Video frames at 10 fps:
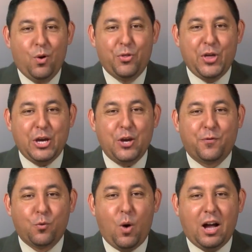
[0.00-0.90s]
Well, thank you
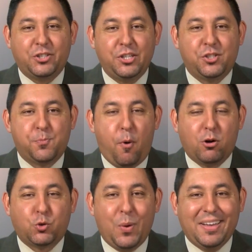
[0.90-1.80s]
for watching
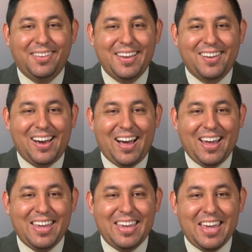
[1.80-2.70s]
Sports Weekly on
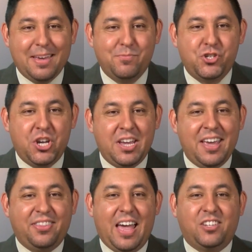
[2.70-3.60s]
I E M G.
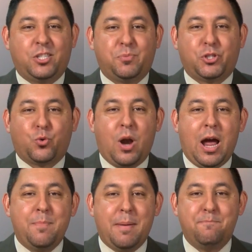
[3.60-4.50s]
Hit that
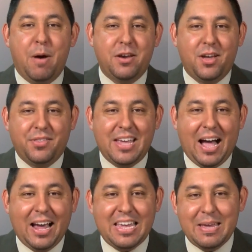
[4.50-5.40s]
subscribe button on the
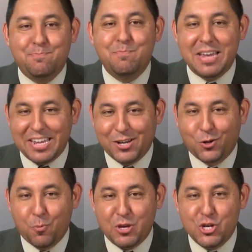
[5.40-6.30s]
I E Media
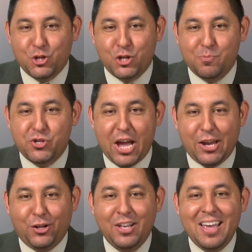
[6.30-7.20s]
Group YouTube
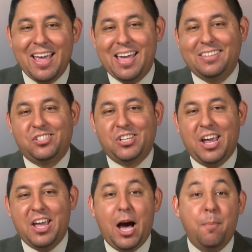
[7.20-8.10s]
channel and
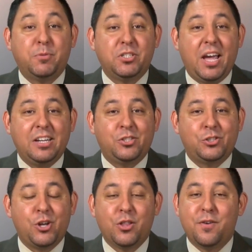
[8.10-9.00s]
stay up to
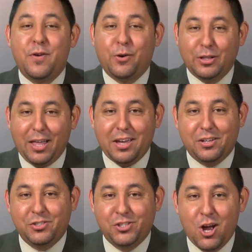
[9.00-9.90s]
date on the very
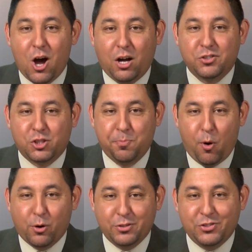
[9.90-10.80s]
latest on
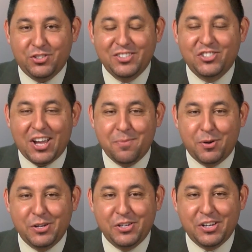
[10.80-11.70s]
sports in San
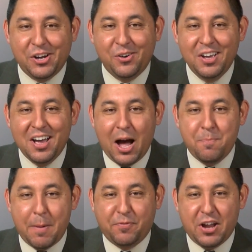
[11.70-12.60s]
Bernardino. I'm
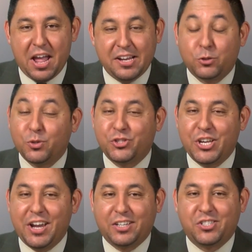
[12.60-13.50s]
Pep Fernandez. We'll see
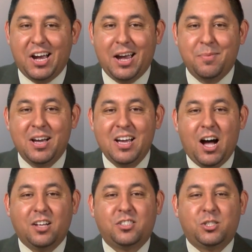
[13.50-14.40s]
you next time
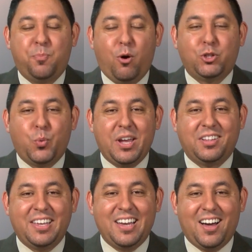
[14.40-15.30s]
on Sports
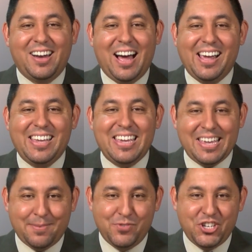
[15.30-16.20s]
Weekly on I
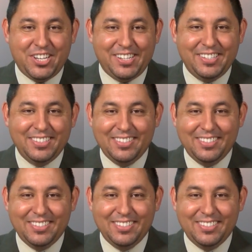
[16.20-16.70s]
E M G.